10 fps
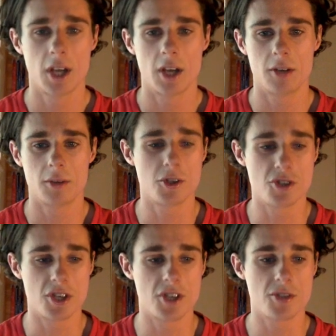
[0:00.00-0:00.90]
because
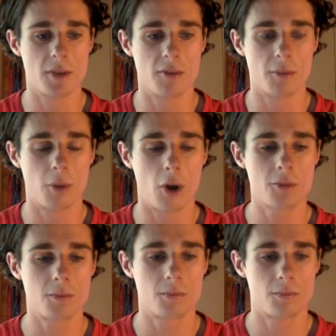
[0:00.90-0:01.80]
he is a bit of a
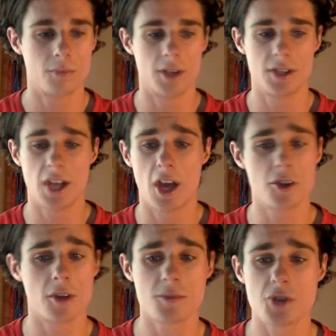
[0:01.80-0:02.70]
pod. But
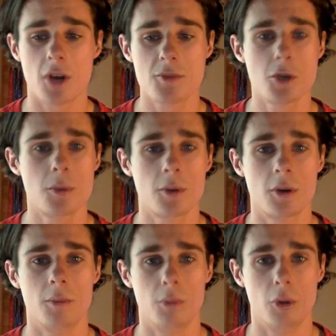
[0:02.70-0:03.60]
yeah, I'm
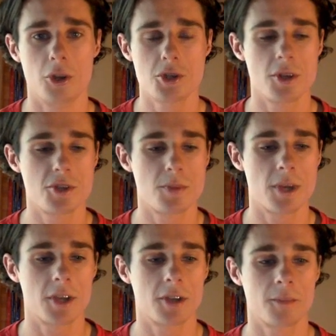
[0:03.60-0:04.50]
super bullish with this
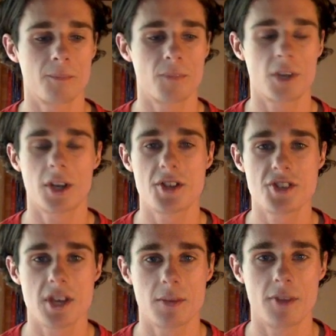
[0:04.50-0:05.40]
pick, and I can't
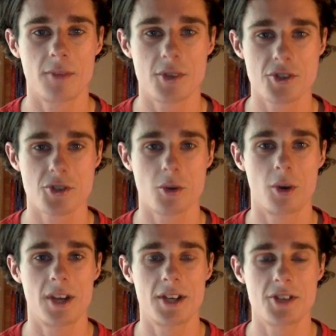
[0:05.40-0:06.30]
see him leaving my
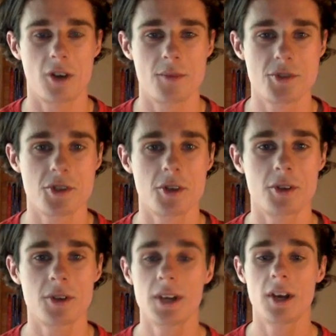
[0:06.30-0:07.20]
squad anytime
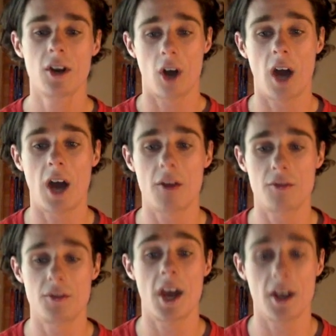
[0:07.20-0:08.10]
soon.
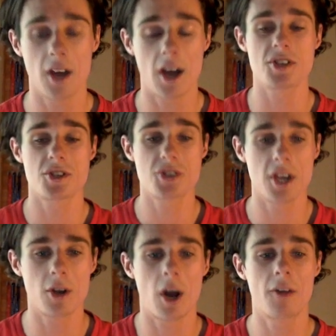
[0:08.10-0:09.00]
As I
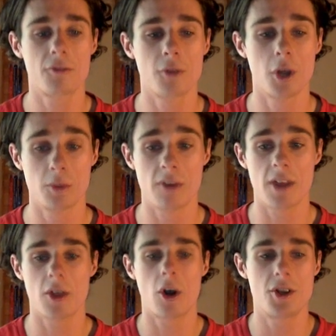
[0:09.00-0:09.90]
said, I have flirted with
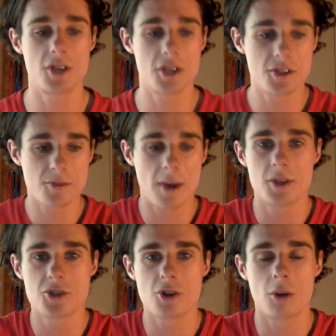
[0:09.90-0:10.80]
other ideas,
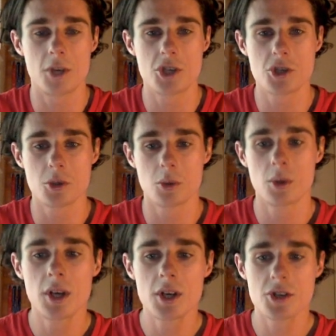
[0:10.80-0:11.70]
maybe a Tom Mitchell
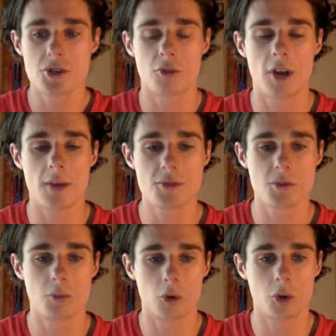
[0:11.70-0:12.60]
to free up
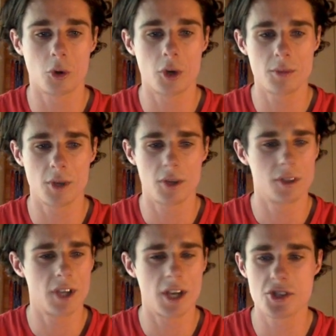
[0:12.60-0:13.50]
some more coin, but
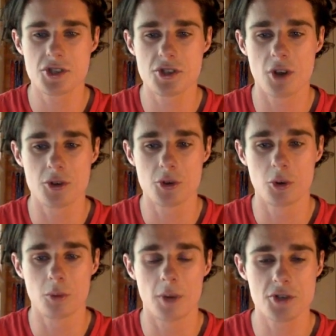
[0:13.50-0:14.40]
yeah, just not
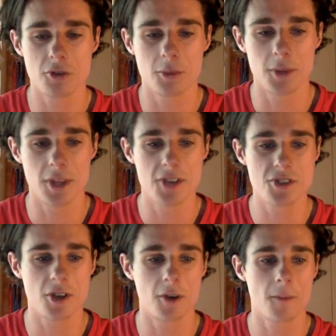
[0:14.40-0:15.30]
doing much for me there. So